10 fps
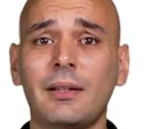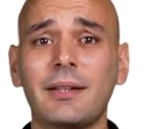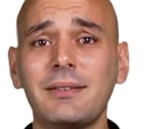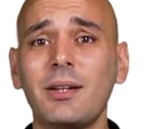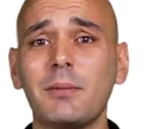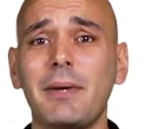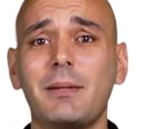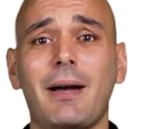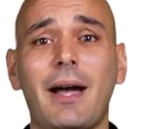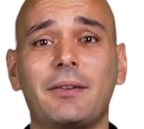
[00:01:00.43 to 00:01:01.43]
Let's talk a bit
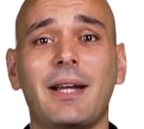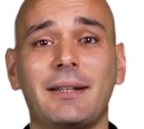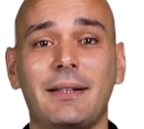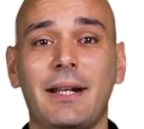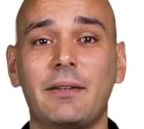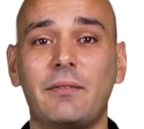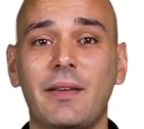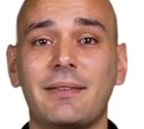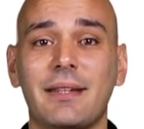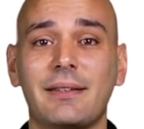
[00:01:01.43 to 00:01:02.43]
about how .NET
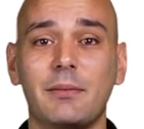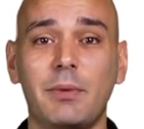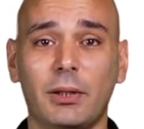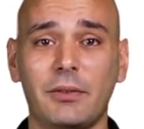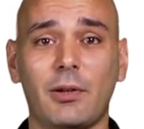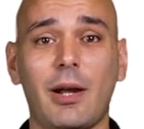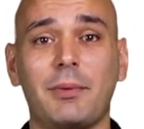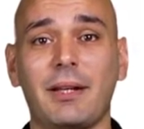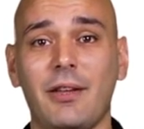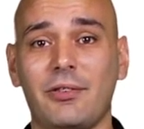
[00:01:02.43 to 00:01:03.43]
fits into the build of your
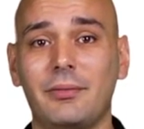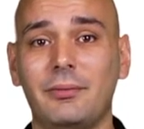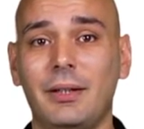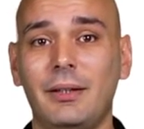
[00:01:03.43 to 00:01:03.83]
application.